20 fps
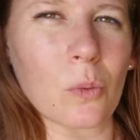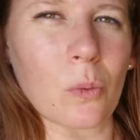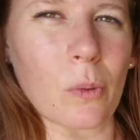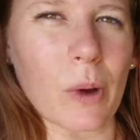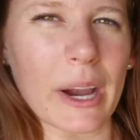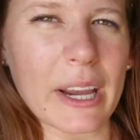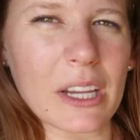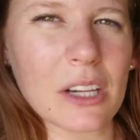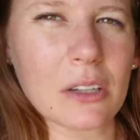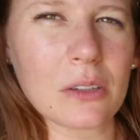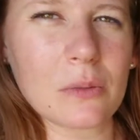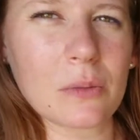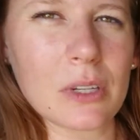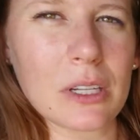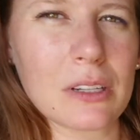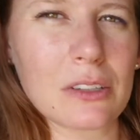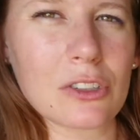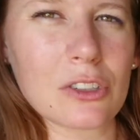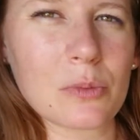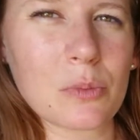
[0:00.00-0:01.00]
Why couldn't
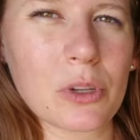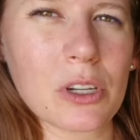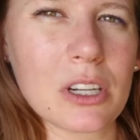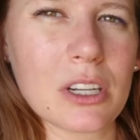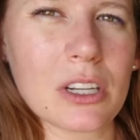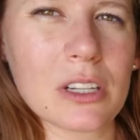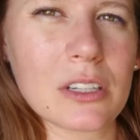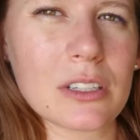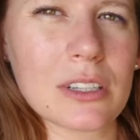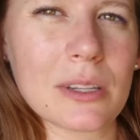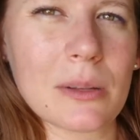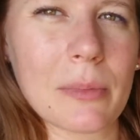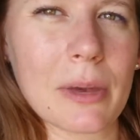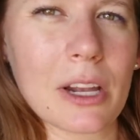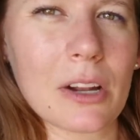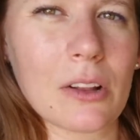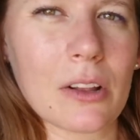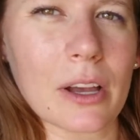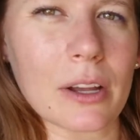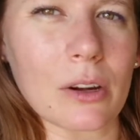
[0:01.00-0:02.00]
we just put it into the
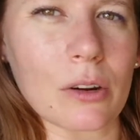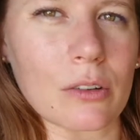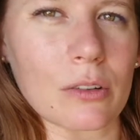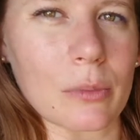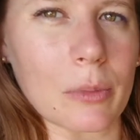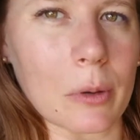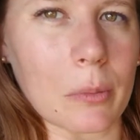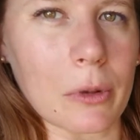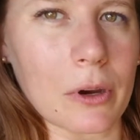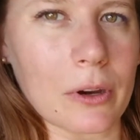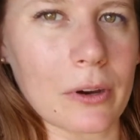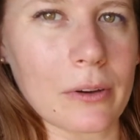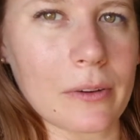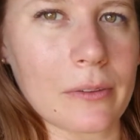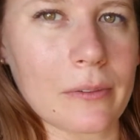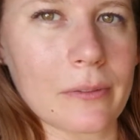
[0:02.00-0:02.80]
metal? I don't remember.